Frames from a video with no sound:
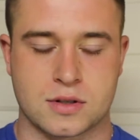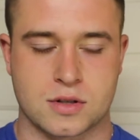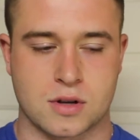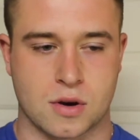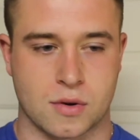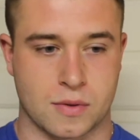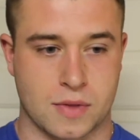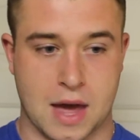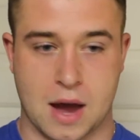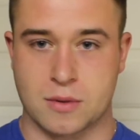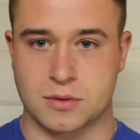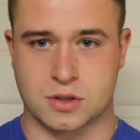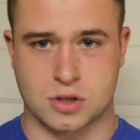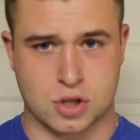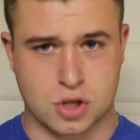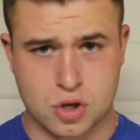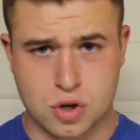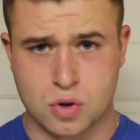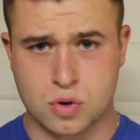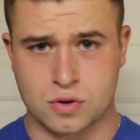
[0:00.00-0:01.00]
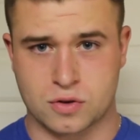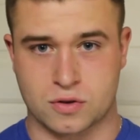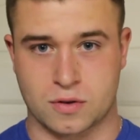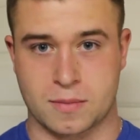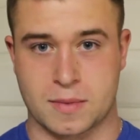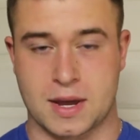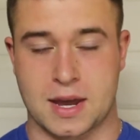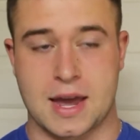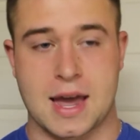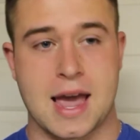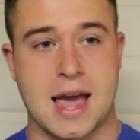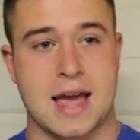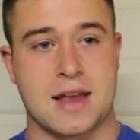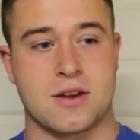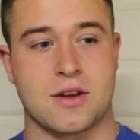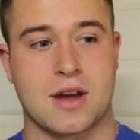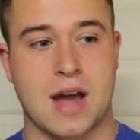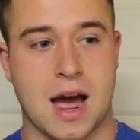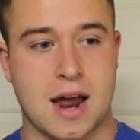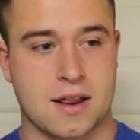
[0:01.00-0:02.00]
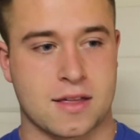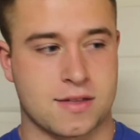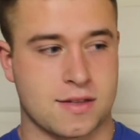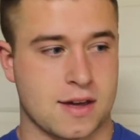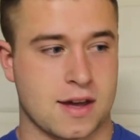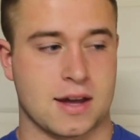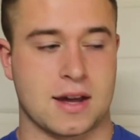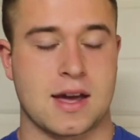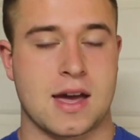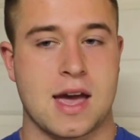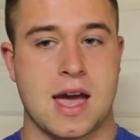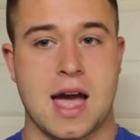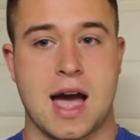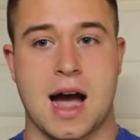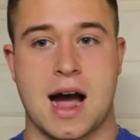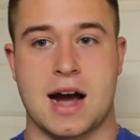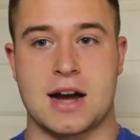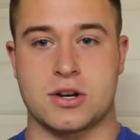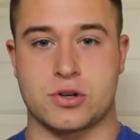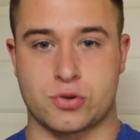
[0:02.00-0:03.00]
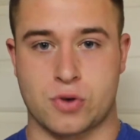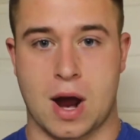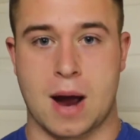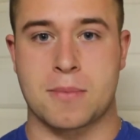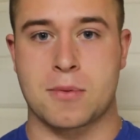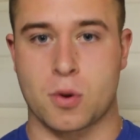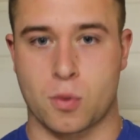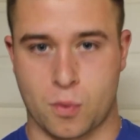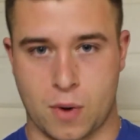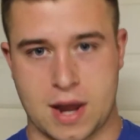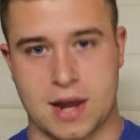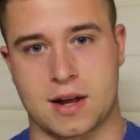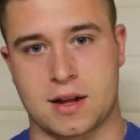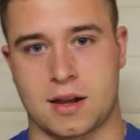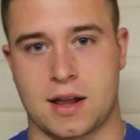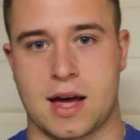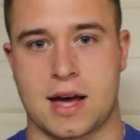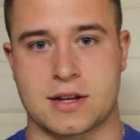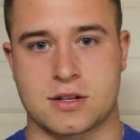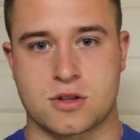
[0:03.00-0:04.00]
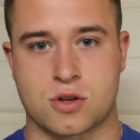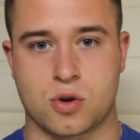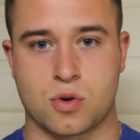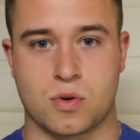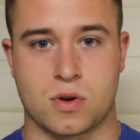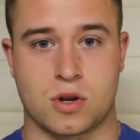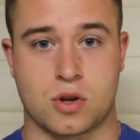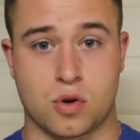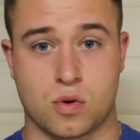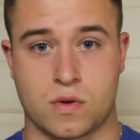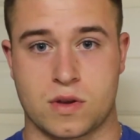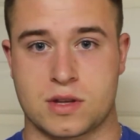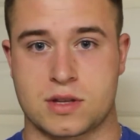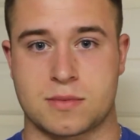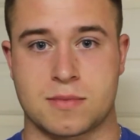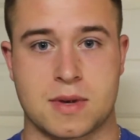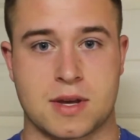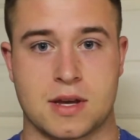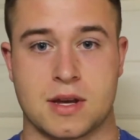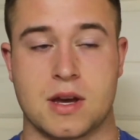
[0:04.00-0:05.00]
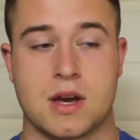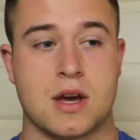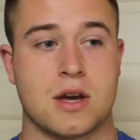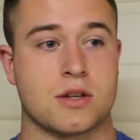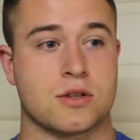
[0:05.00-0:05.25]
So that was huge for me. And you got to think, I dropped a weight class too to do this meet.